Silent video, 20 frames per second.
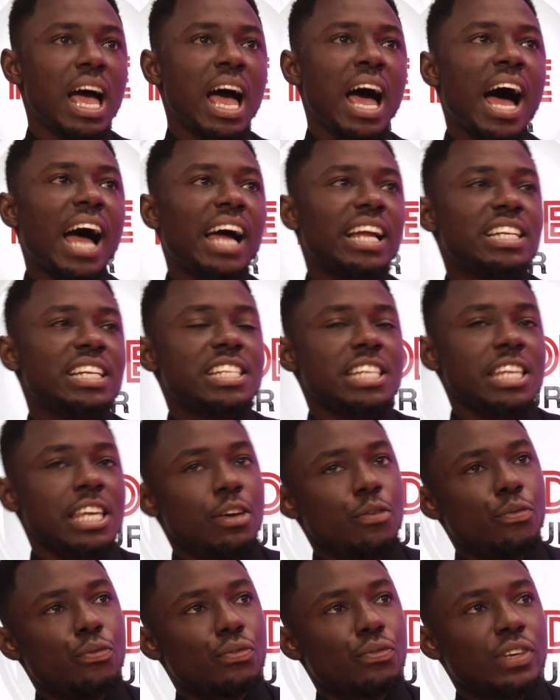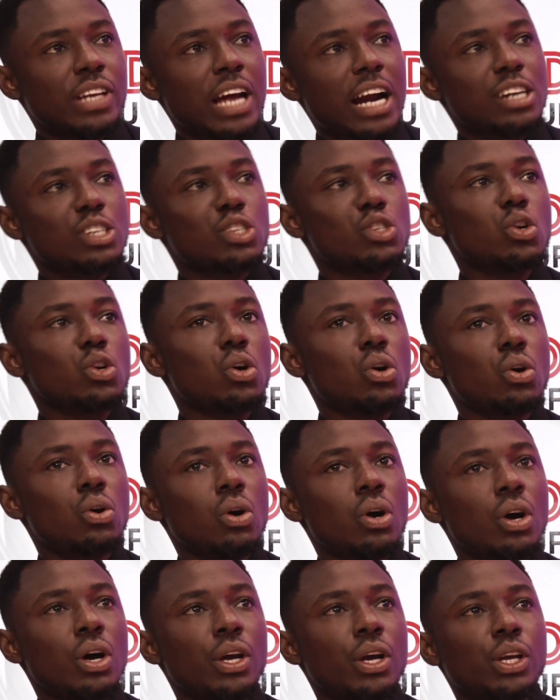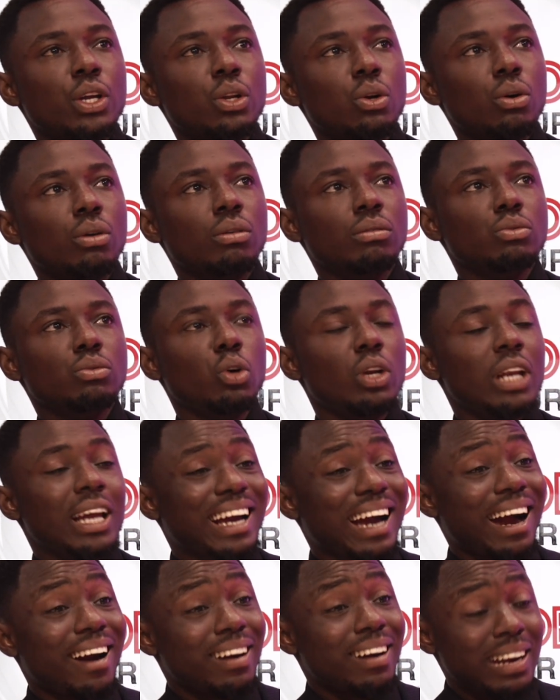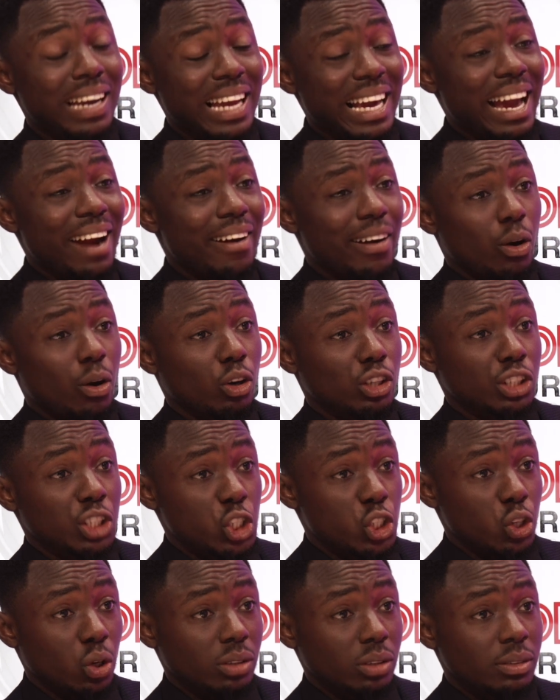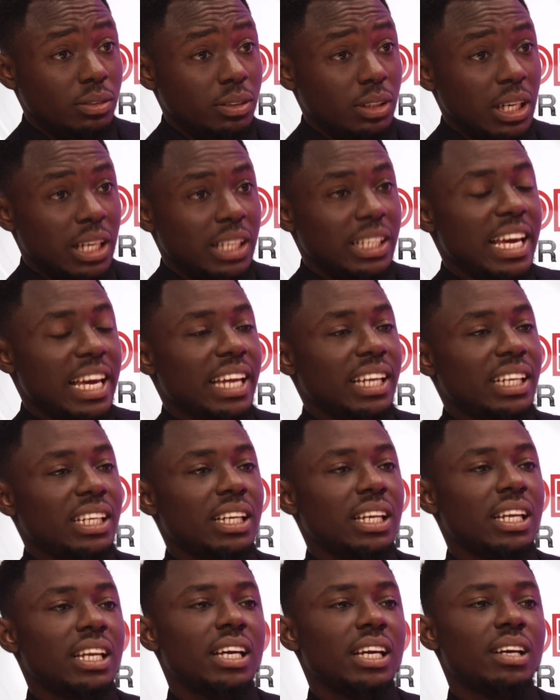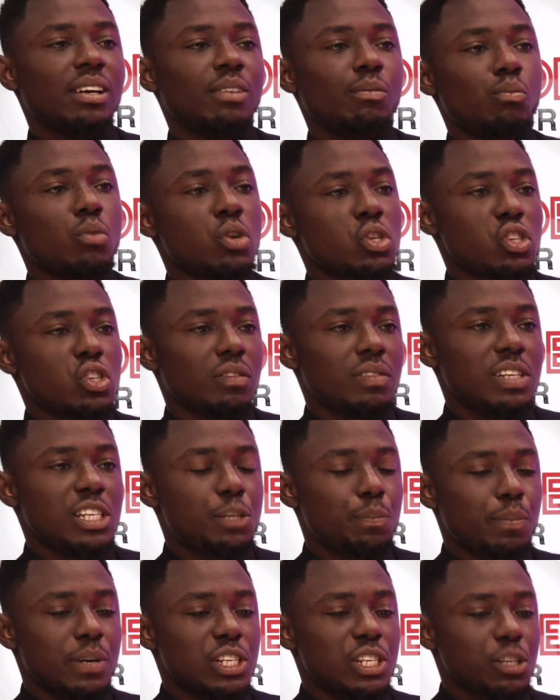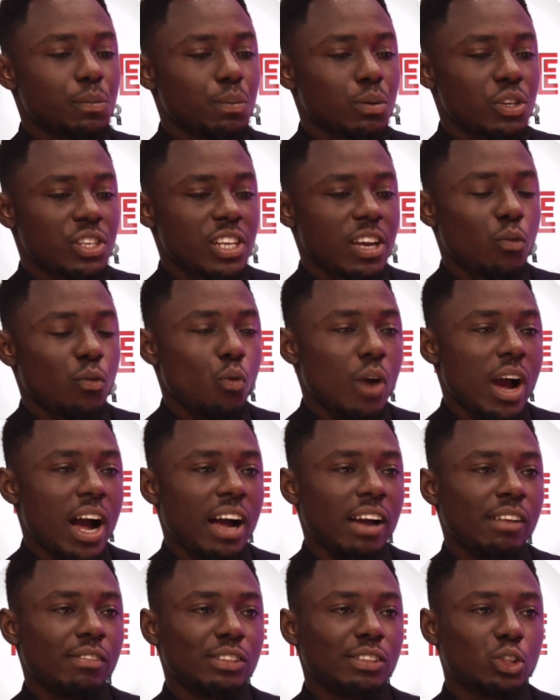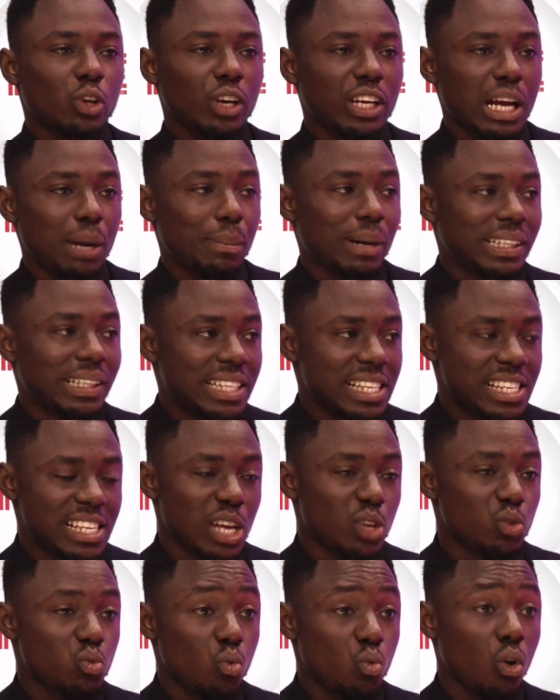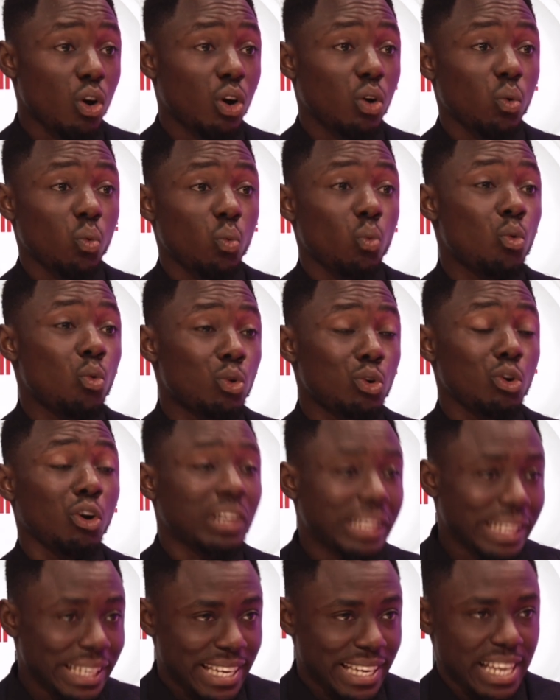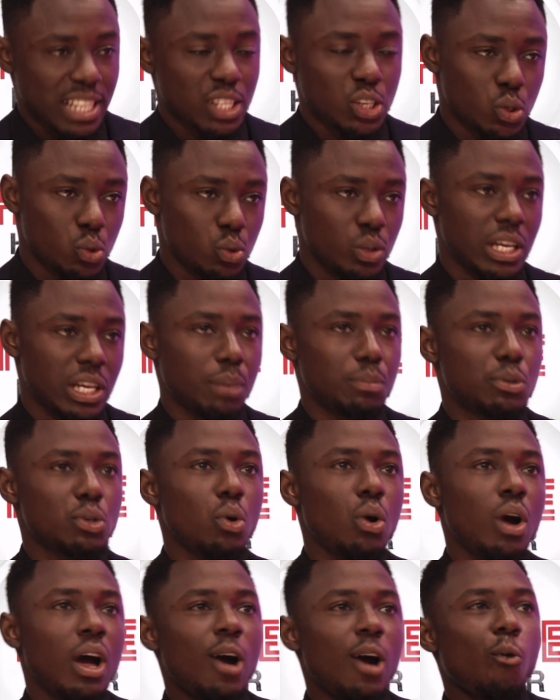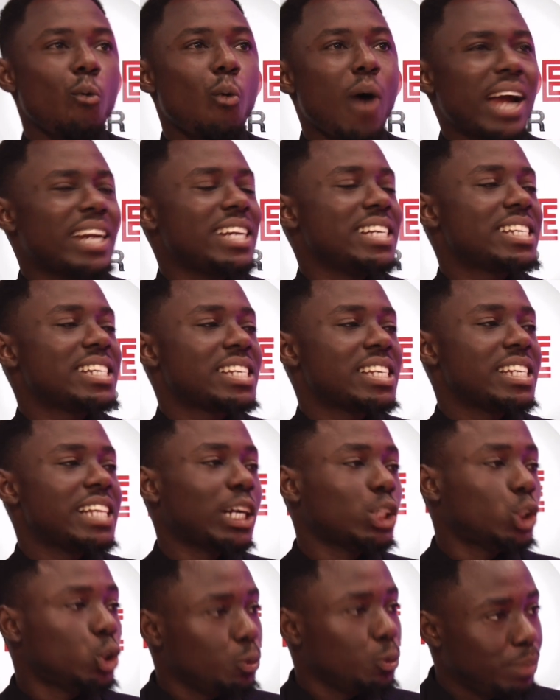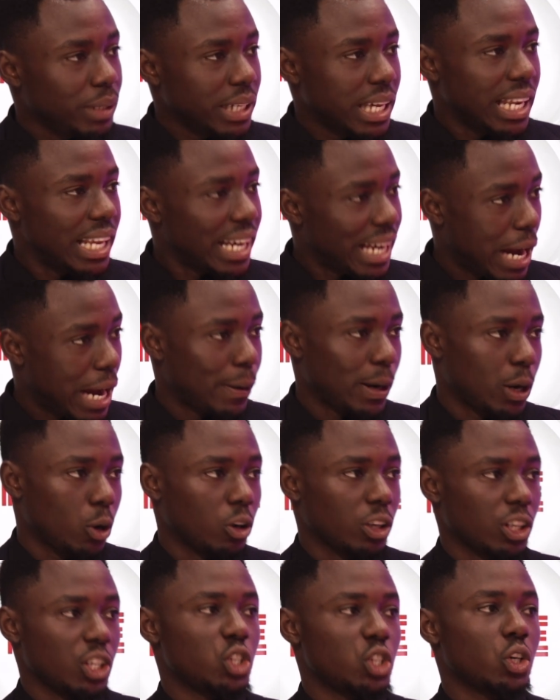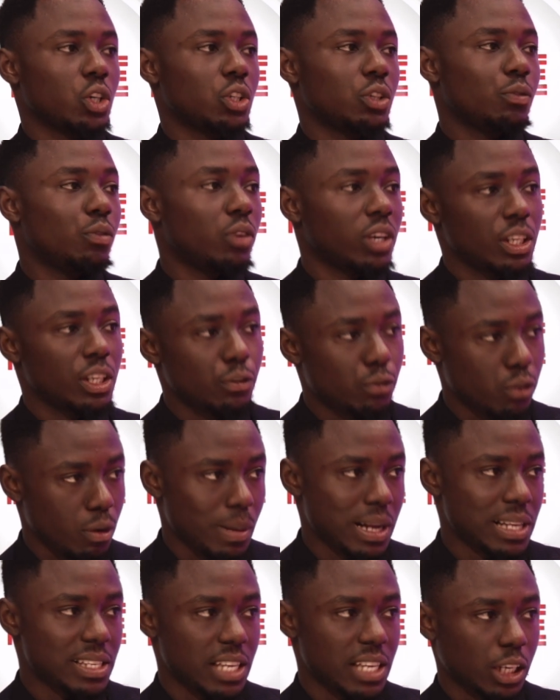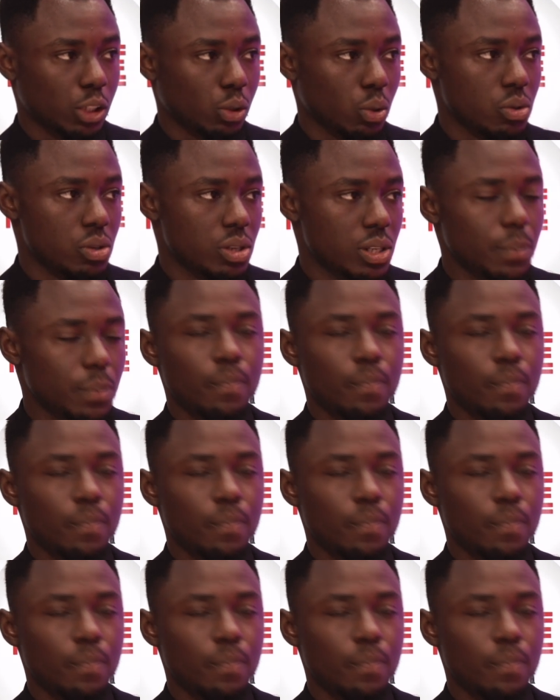And if there is no legal recognition, then most of these principles, if we are even talking about decent work, will not get to them. So one is there should be a legal recognition for the informal sectors.